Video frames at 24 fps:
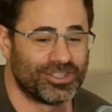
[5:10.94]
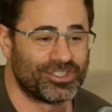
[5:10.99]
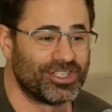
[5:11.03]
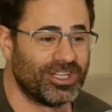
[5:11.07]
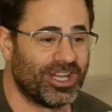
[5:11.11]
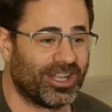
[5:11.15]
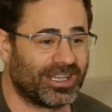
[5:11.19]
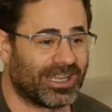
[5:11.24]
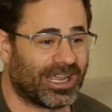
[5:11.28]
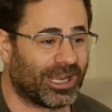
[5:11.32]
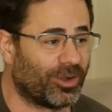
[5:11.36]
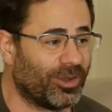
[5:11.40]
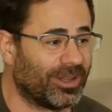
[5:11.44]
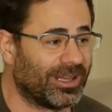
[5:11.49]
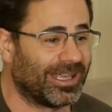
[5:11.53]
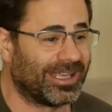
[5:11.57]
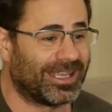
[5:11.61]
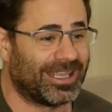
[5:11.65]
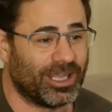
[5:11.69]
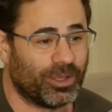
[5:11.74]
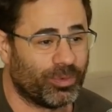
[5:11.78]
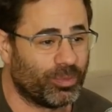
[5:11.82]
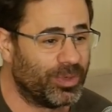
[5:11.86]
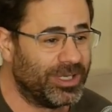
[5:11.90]
there's another guy going
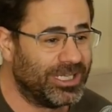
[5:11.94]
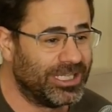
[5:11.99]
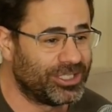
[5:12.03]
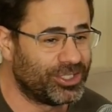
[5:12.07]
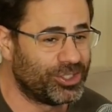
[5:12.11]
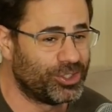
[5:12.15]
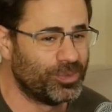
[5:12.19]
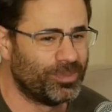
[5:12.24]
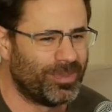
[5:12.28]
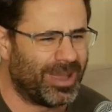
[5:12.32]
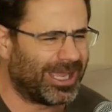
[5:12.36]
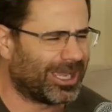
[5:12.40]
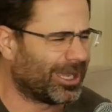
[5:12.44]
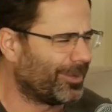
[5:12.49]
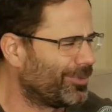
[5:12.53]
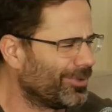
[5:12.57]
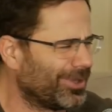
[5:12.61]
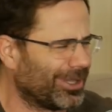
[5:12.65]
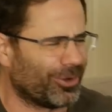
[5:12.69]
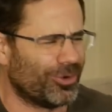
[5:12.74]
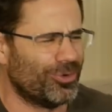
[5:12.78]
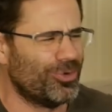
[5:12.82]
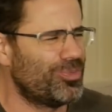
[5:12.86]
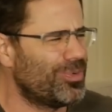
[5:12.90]
like, yeah, we need to do makeup.
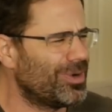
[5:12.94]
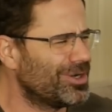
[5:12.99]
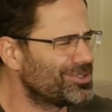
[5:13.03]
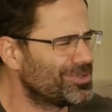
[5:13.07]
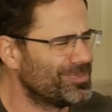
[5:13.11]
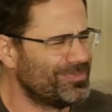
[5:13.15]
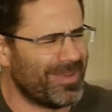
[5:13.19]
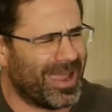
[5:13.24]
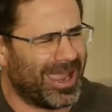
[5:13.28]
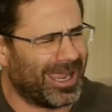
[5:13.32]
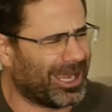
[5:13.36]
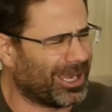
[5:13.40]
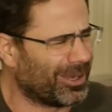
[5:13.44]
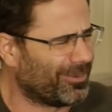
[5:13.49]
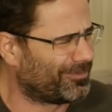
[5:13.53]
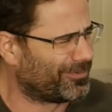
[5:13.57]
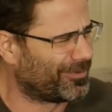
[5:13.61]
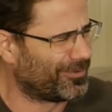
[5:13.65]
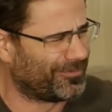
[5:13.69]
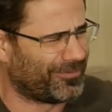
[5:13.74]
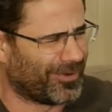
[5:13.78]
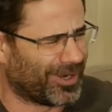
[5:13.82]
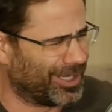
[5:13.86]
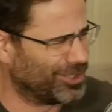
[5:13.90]
You're like, who wears makeup
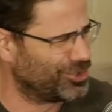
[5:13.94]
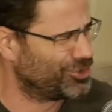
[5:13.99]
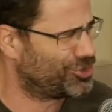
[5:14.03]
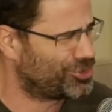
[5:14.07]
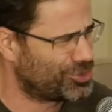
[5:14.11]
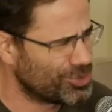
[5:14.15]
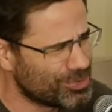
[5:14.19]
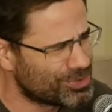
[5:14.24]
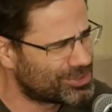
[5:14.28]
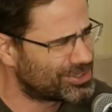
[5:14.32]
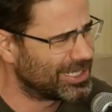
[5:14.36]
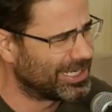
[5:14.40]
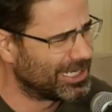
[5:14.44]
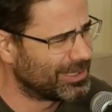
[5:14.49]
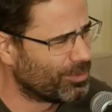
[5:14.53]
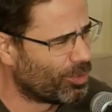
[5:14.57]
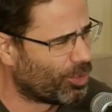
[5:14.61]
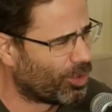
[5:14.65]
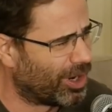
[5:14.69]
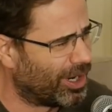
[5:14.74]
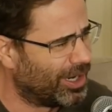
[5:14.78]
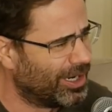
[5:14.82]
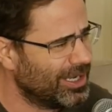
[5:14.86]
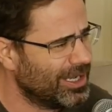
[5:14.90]
for fucking shoots
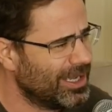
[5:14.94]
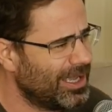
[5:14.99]
anymore?